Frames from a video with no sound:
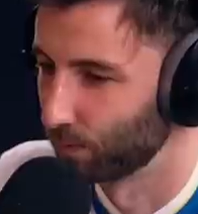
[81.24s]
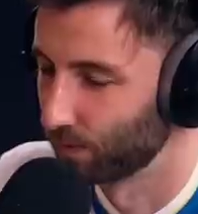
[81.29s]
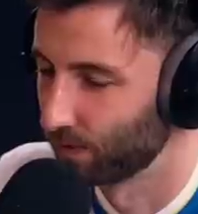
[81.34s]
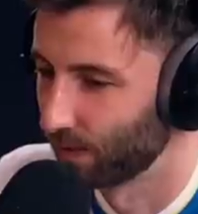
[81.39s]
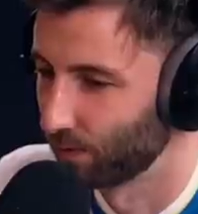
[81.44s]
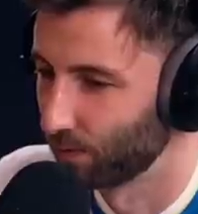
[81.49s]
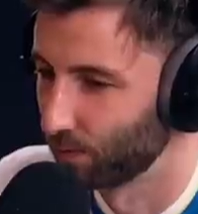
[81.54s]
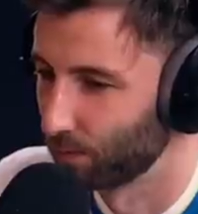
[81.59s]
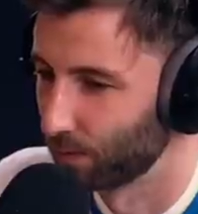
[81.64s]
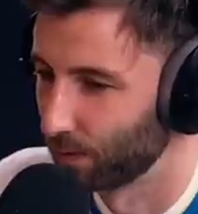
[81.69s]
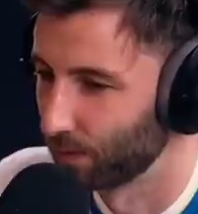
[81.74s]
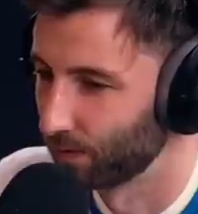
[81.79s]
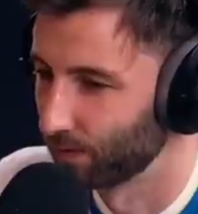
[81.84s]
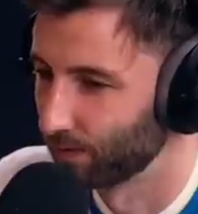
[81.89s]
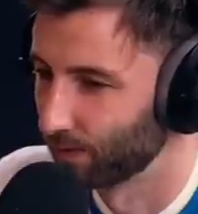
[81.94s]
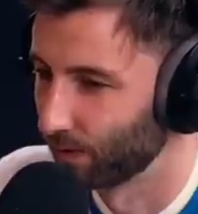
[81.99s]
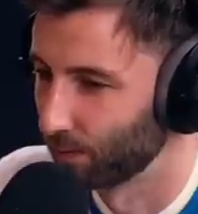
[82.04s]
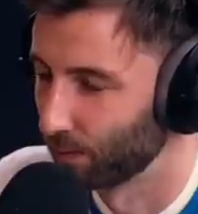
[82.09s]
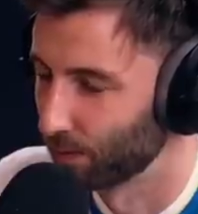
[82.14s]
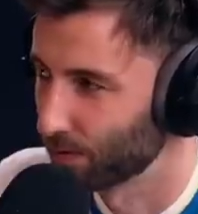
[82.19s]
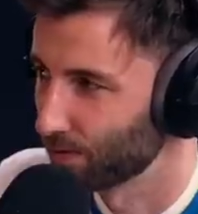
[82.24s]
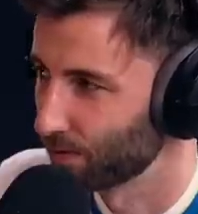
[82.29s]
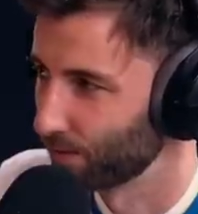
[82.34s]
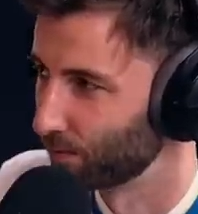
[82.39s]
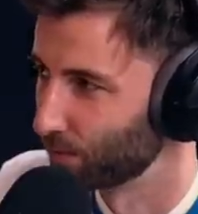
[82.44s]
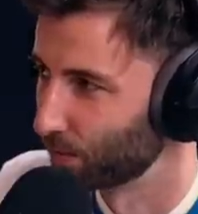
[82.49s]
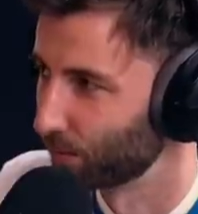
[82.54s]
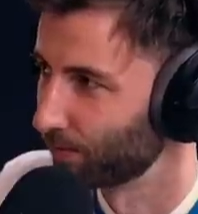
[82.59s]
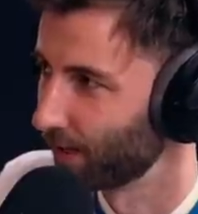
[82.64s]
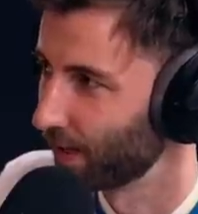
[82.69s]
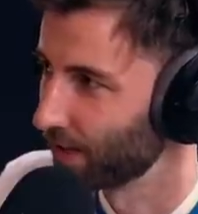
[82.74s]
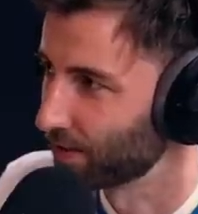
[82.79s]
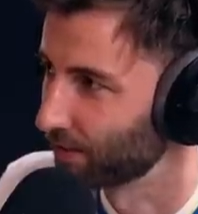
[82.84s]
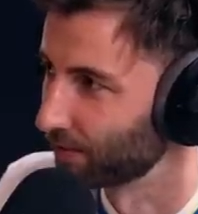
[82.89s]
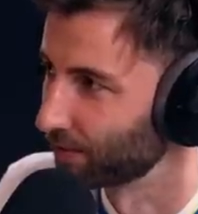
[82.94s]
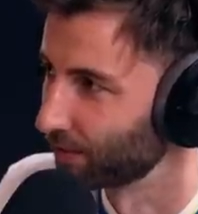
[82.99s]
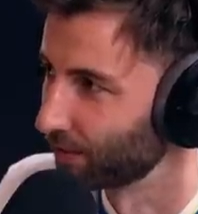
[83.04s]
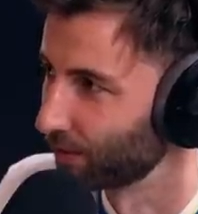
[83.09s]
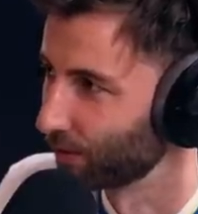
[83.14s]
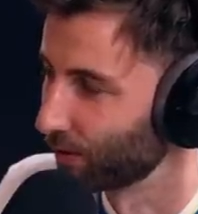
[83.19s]
would be almost
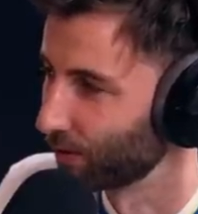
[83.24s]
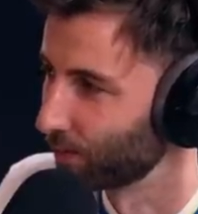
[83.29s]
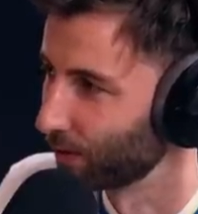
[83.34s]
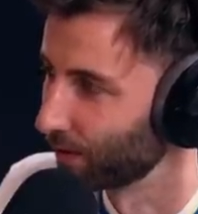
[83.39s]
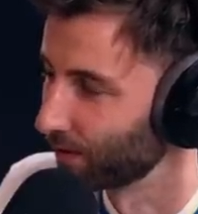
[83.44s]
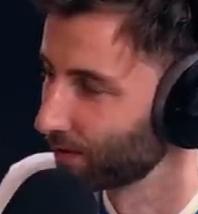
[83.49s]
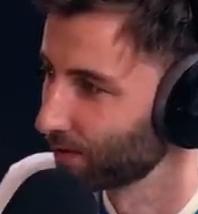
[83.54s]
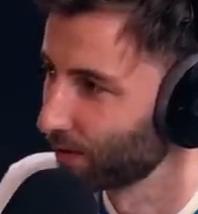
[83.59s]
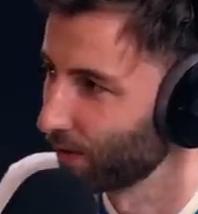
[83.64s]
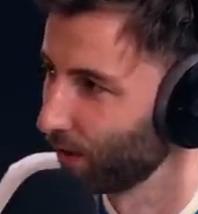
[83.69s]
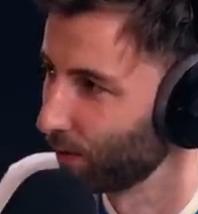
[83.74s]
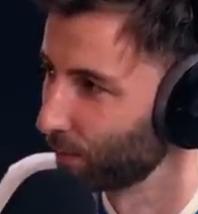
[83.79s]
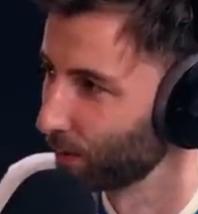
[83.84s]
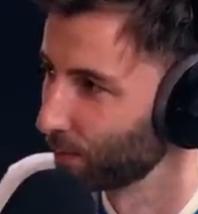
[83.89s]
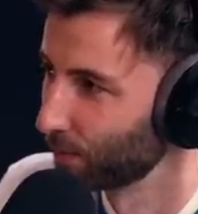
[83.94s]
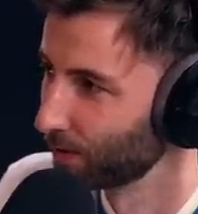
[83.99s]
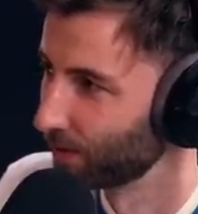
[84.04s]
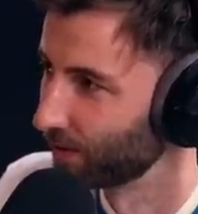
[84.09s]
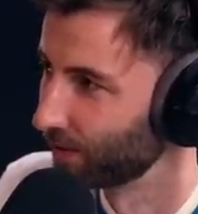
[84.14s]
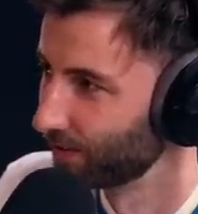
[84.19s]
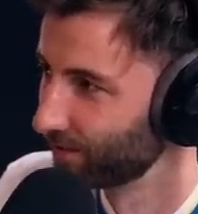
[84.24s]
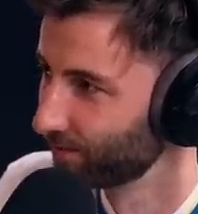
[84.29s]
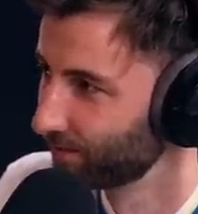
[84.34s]
unprofessional and look a bit sloppy, wouldn't it?